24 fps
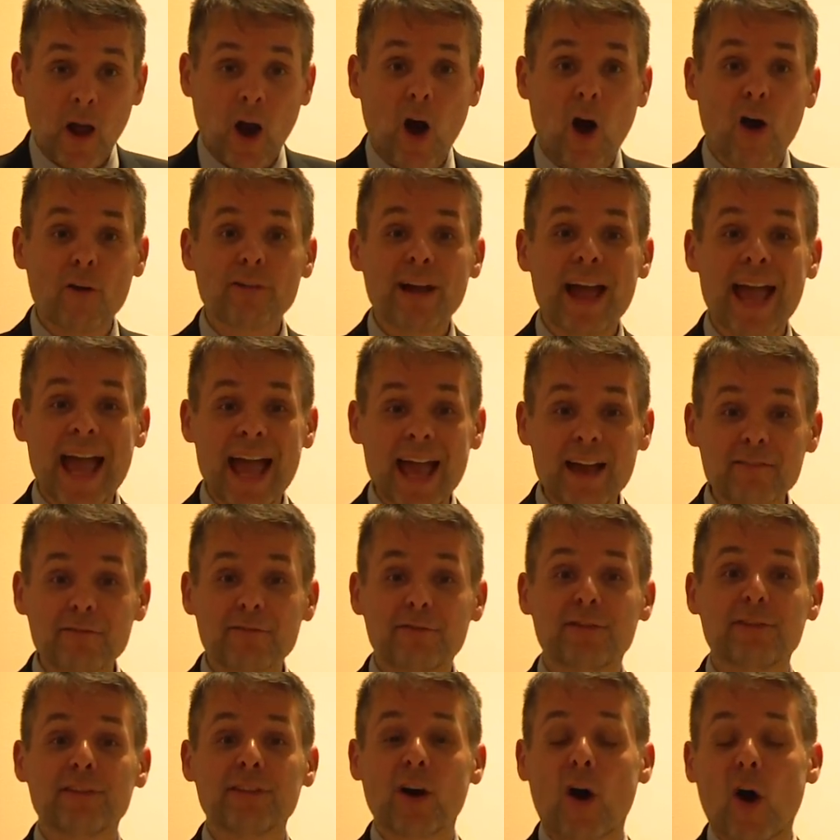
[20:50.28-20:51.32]
of,
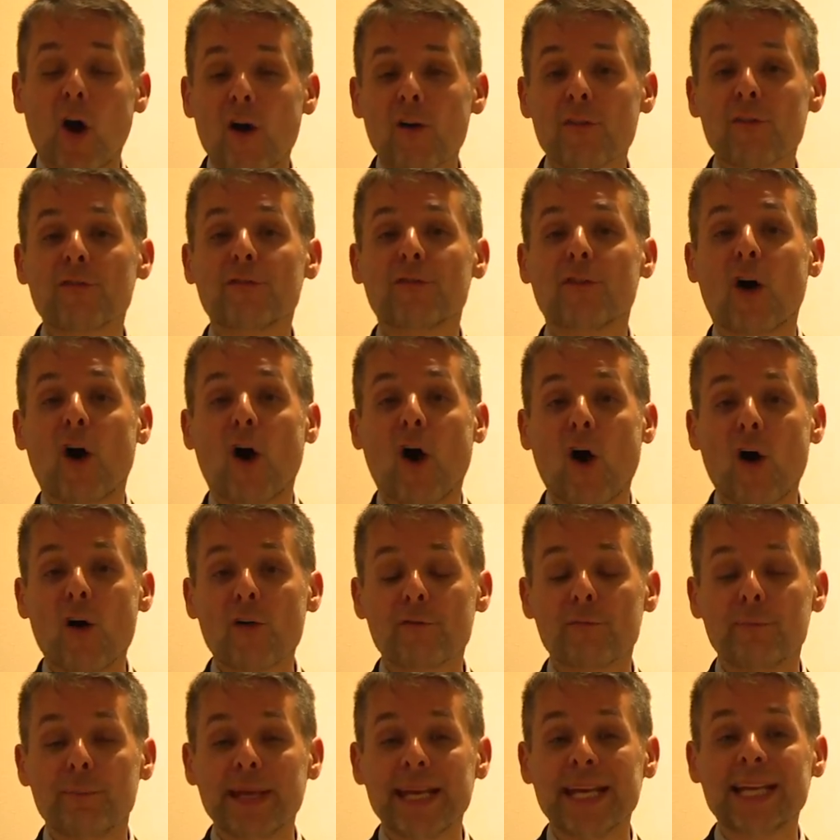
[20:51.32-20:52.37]
having of,
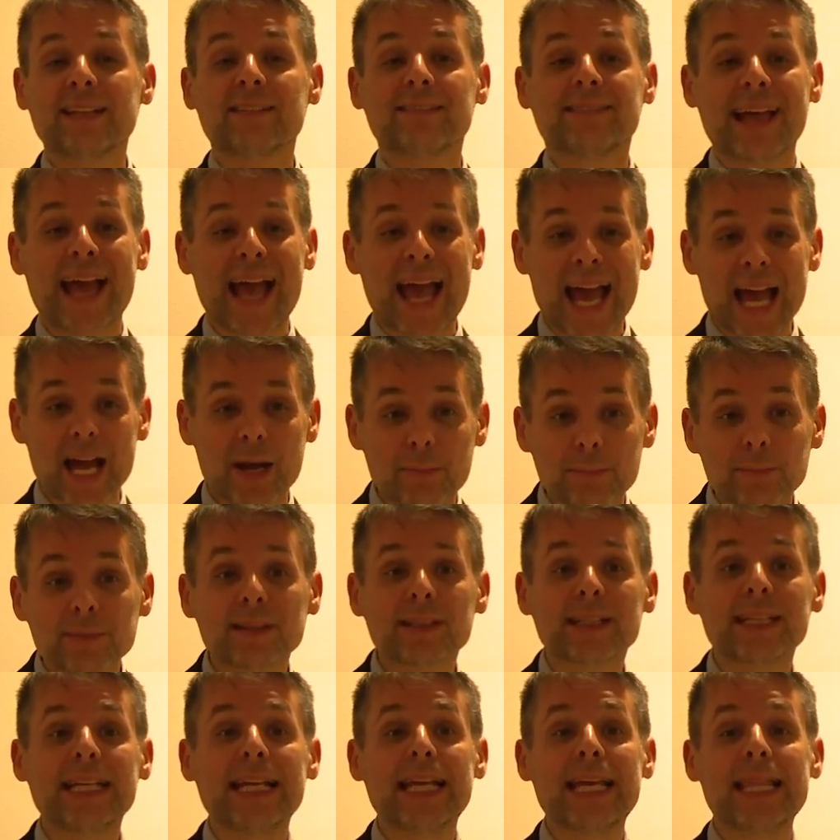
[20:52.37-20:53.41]
of being
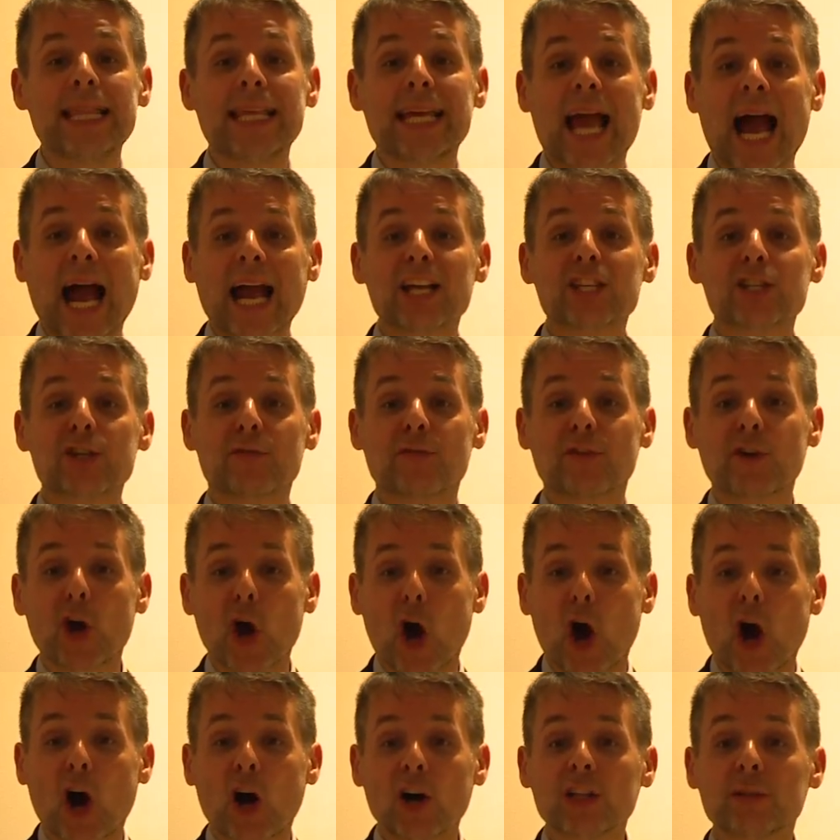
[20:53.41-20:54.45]
damned in the eyes of
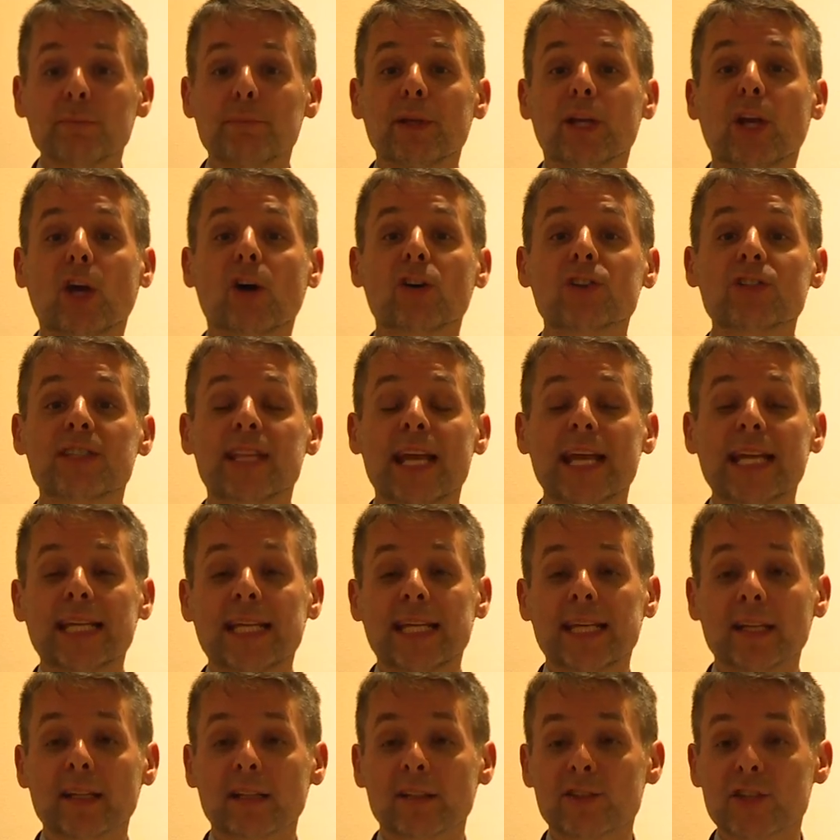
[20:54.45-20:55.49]
God because they
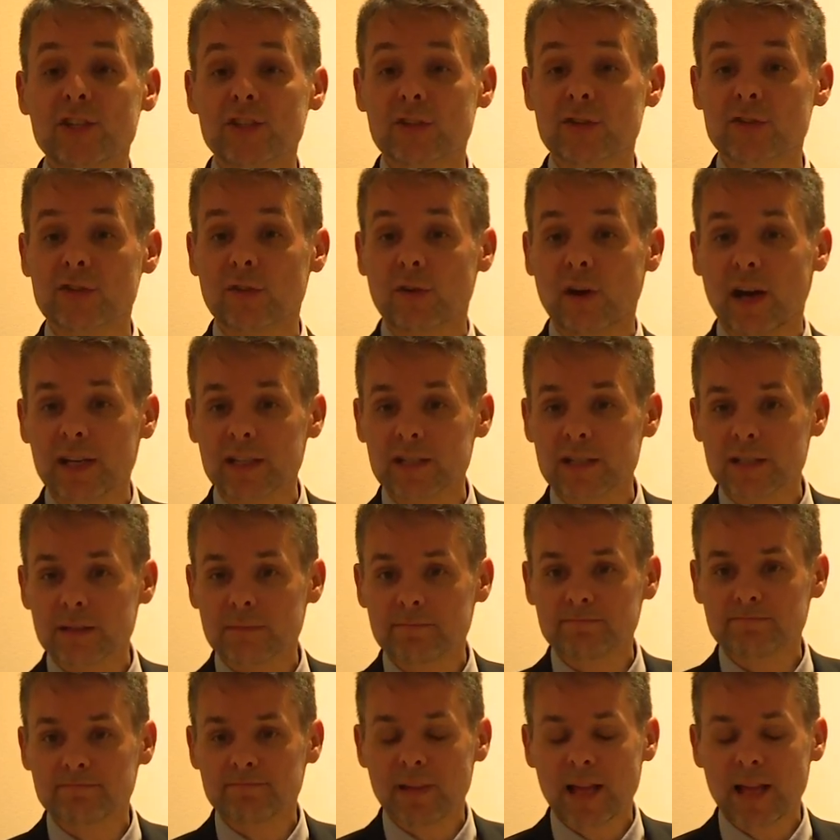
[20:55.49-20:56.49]
killed Jesus Christ.